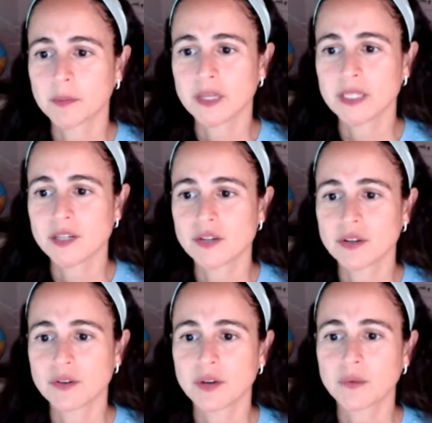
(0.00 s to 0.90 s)
meditation,
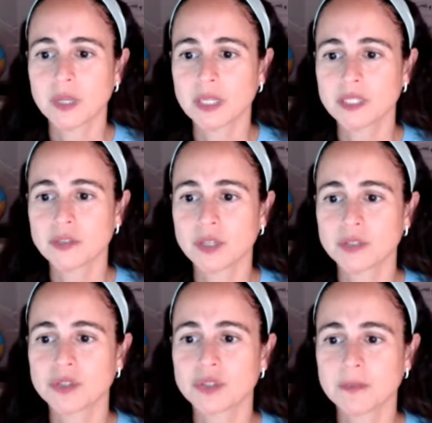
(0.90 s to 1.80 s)
yoga weekly, trying
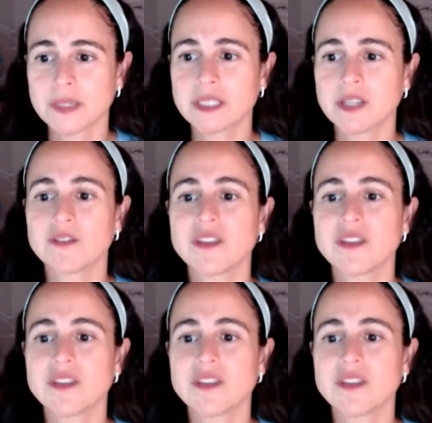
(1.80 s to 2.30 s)
to show myself.